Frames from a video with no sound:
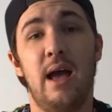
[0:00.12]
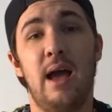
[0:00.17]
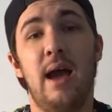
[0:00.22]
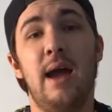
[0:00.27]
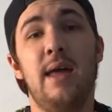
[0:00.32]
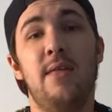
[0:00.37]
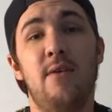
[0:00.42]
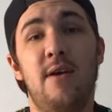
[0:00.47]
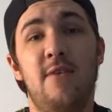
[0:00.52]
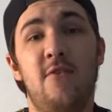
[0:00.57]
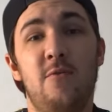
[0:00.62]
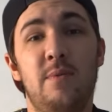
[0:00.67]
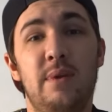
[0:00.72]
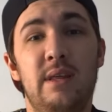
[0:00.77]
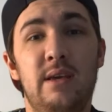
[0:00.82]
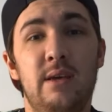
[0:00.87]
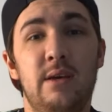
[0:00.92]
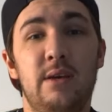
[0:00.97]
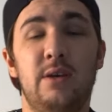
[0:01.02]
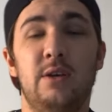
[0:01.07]
Hi there
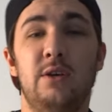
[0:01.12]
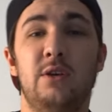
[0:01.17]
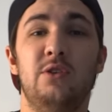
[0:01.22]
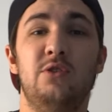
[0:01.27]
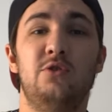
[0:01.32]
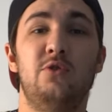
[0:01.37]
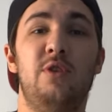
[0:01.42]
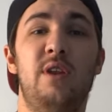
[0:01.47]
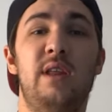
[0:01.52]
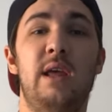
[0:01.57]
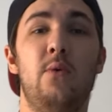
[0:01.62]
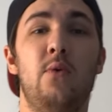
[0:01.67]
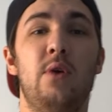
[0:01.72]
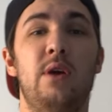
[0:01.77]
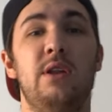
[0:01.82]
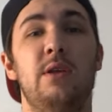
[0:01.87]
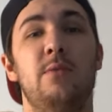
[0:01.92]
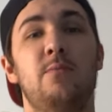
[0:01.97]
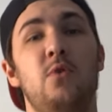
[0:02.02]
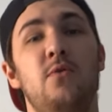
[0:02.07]
everybody. So today we're
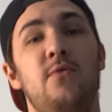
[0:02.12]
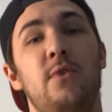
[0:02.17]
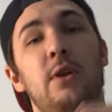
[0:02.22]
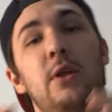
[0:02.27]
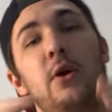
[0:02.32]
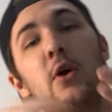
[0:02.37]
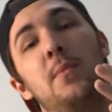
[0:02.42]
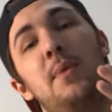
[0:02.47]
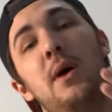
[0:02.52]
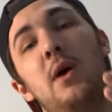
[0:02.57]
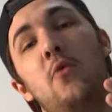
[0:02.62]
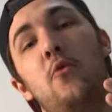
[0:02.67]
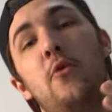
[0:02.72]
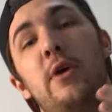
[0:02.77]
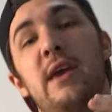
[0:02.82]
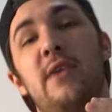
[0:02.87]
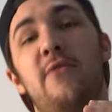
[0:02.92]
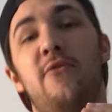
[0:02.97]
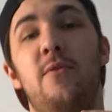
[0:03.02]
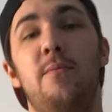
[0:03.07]
going to move a little bit
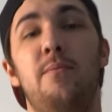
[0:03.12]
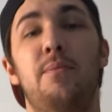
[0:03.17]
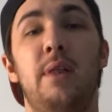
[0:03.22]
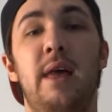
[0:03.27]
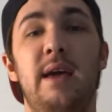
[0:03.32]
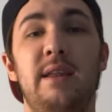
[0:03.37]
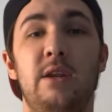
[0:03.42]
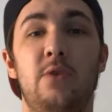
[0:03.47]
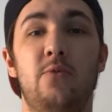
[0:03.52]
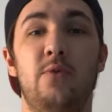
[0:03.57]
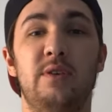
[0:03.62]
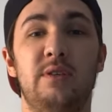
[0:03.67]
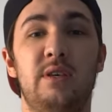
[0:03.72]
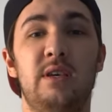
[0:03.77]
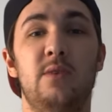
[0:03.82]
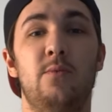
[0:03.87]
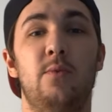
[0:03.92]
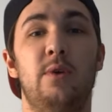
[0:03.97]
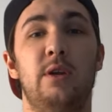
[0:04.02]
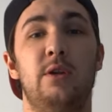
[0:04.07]
away from blended whiskey
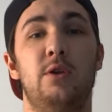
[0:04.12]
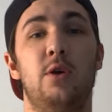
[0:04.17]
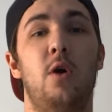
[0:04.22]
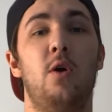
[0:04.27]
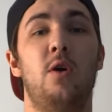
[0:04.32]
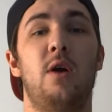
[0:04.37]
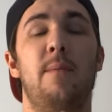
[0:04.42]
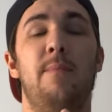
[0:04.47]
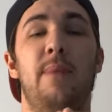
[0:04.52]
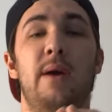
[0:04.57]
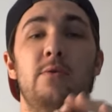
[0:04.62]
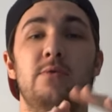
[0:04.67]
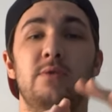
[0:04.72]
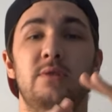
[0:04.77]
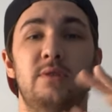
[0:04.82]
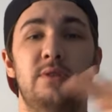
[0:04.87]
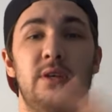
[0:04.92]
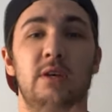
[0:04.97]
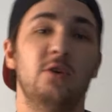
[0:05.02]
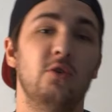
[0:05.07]
and we're going to talk about
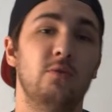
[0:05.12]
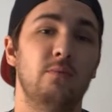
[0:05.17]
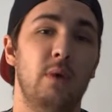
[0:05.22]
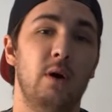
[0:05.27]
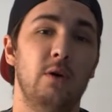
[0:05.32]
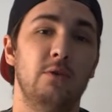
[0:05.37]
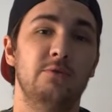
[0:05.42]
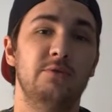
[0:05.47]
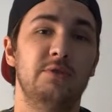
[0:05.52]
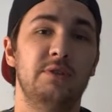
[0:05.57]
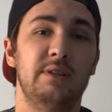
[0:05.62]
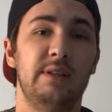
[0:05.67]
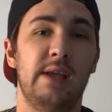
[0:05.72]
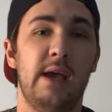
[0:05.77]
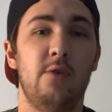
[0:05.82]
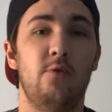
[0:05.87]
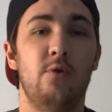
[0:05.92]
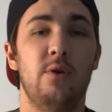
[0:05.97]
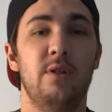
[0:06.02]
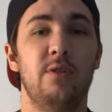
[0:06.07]
single malt.
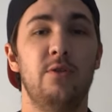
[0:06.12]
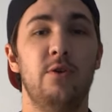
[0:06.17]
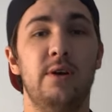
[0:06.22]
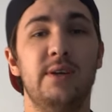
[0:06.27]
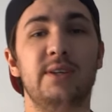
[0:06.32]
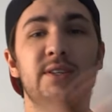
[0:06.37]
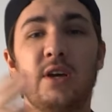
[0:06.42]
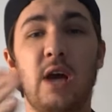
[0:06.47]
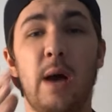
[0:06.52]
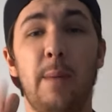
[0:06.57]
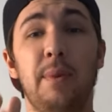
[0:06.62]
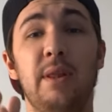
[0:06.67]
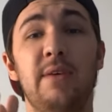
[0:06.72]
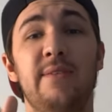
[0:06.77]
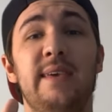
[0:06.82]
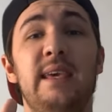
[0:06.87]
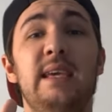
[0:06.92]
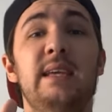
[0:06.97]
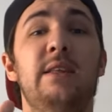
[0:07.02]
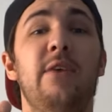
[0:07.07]
Now there is a couple of
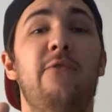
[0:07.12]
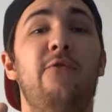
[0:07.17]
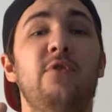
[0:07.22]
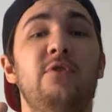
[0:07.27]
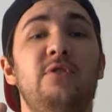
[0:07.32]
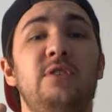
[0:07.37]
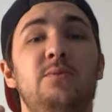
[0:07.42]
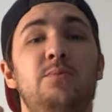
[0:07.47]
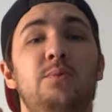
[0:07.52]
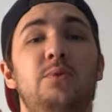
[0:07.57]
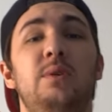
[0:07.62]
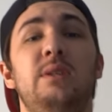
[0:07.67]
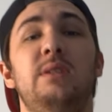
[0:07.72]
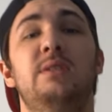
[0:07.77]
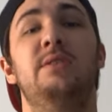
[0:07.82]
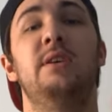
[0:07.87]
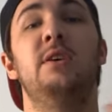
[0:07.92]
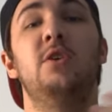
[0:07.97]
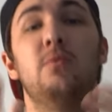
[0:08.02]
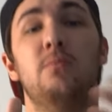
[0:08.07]
key differences between
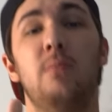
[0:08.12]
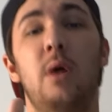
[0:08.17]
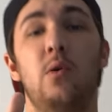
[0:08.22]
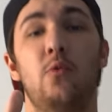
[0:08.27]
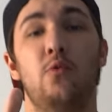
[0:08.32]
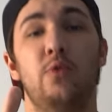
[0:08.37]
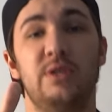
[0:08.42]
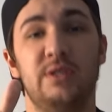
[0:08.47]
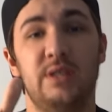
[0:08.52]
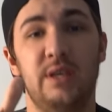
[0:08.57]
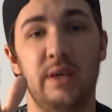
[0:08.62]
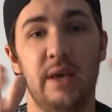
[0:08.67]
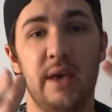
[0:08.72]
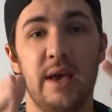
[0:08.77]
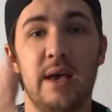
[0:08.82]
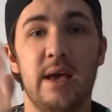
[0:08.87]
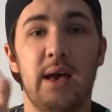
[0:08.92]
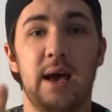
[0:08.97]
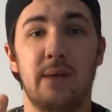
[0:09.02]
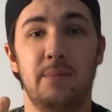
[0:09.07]
single malt whiskey
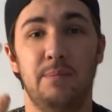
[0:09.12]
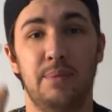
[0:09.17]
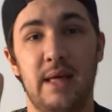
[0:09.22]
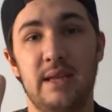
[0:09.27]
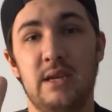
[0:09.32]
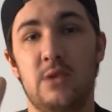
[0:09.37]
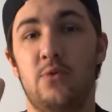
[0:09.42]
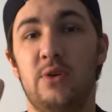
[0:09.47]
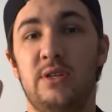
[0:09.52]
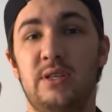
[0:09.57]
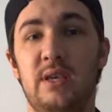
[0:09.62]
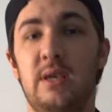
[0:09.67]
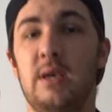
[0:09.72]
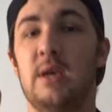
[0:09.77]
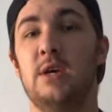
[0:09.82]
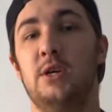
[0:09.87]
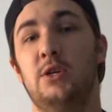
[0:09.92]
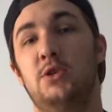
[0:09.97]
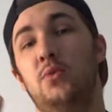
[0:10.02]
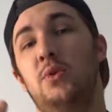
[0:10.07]
and blended whiskey,
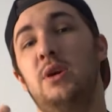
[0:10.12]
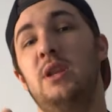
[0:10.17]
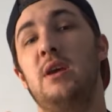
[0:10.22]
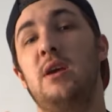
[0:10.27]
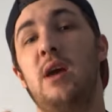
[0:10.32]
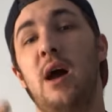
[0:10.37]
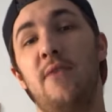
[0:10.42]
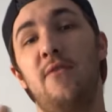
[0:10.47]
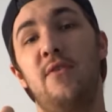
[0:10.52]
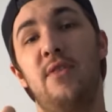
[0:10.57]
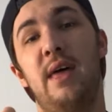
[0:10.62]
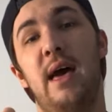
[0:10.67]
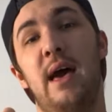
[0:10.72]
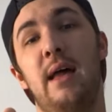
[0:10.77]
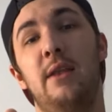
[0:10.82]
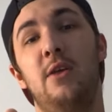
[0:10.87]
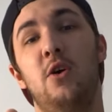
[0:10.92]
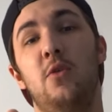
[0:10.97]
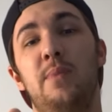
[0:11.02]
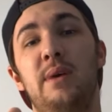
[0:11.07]
so we're going to cover that a
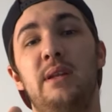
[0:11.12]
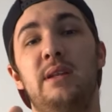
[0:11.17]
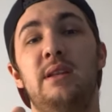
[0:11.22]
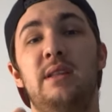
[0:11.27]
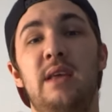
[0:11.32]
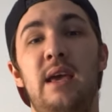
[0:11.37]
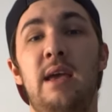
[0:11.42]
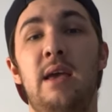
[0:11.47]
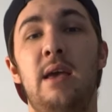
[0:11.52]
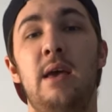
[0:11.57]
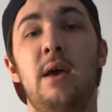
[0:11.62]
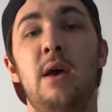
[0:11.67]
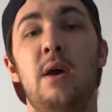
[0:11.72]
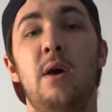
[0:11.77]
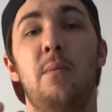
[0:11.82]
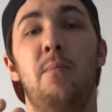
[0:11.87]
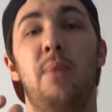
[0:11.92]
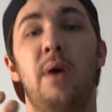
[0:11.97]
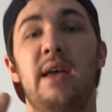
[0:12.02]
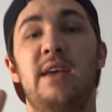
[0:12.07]
little bit today.
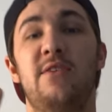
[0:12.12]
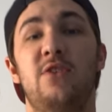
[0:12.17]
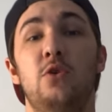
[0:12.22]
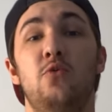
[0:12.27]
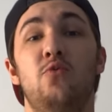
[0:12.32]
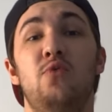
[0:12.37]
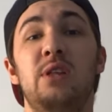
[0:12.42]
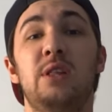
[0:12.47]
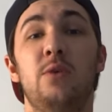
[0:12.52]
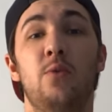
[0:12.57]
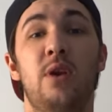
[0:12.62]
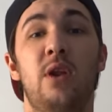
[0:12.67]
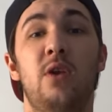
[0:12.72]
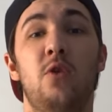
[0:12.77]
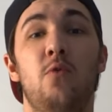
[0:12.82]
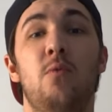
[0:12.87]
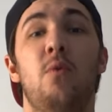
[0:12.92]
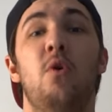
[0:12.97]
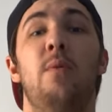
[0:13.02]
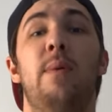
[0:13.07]
But if you really want to know
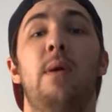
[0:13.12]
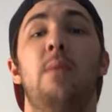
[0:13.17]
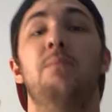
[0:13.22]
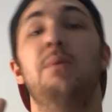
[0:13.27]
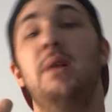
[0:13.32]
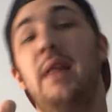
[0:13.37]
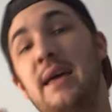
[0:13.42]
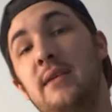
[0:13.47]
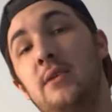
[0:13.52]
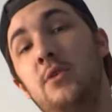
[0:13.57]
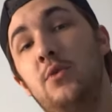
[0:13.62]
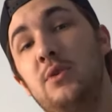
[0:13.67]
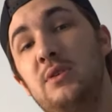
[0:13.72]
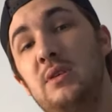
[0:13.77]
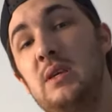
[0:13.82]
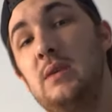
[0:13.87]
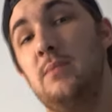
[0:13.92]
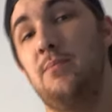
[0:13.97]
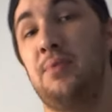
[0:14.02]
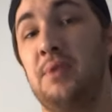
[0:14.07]
more about blended
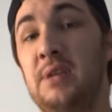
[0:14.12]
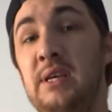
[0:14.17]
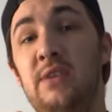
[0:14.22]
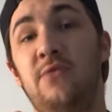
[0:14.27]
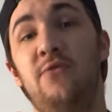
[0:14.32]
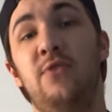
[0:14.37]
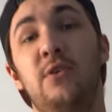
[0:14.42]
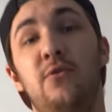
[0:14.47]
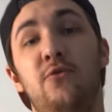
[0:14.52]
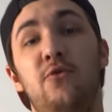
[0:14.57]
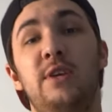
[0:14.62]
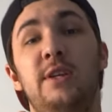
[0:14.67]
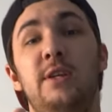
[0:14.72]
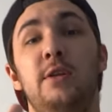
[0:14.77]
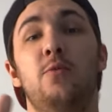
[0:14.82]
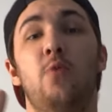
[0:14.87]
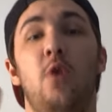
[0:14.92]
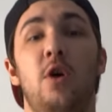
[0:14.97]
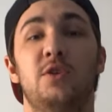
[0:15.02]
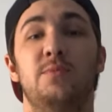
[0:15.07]
whiskey, please feel free to
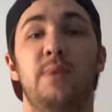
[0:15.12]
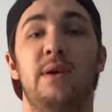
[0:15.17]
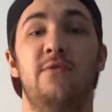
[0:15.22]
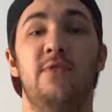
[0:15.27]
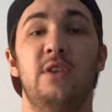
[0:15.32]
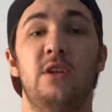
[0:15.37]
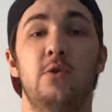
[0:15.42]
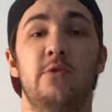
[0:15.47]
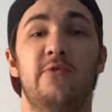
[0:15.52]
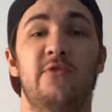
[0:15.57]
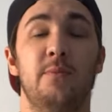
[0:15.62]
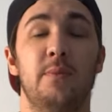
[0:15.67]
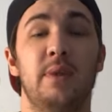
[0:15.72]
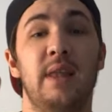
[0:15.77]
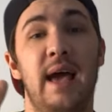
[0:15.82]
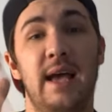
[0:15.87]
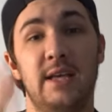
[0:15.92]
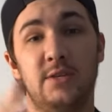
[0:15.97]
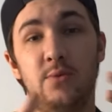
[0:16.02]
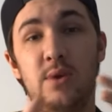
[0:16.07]
watch my video from
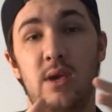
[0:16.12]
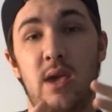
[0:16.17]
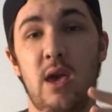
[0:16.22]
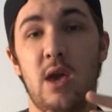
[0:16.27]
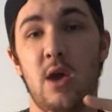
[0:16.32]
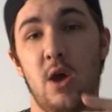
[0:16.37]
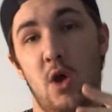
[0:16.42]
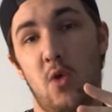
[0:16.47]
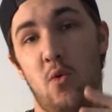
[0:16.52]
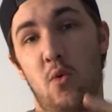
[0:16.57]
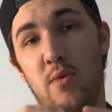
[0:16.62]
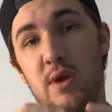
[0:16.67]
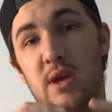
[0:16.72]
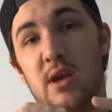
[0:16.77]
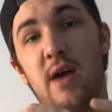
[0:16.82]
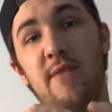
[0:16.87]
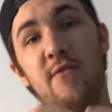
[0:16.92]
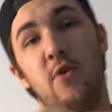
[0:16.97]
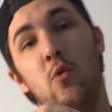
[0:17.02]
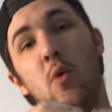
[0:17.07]
last week where we
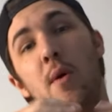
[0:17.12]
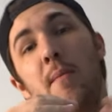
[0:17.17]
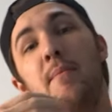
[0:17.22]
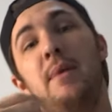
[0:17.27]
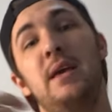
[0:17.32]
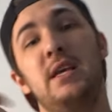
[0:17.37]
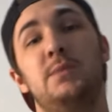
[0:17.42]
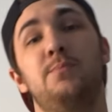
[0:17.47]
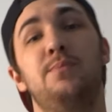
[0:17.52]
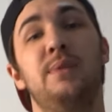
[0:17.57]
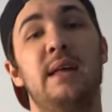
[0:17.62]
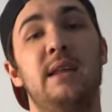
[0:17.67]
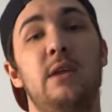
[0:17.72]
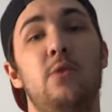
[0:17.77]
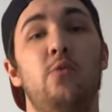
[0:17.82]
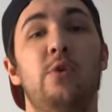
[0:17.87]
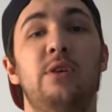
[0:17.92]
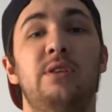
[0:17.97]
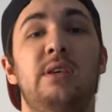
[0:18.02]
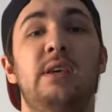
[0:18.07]
cover what makes blended
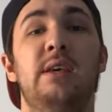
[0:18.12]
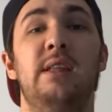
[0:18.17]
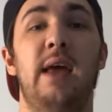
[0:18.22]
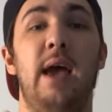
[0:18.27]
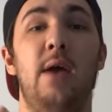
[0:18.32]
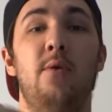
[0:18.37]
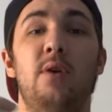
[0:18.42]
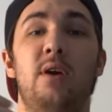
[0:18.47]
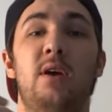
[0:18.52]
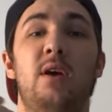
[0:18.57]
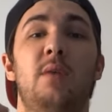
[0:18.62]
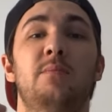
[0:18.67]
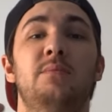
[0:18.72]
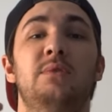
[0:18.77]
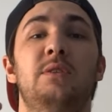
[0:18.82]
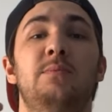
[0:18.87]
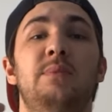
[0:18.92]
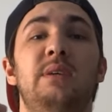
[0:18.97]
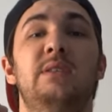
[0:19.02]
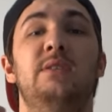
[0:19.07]
whiskey and how it comes
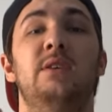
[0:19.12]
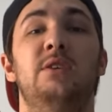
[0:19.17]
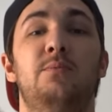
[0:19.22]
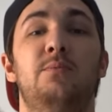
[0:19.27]
to be such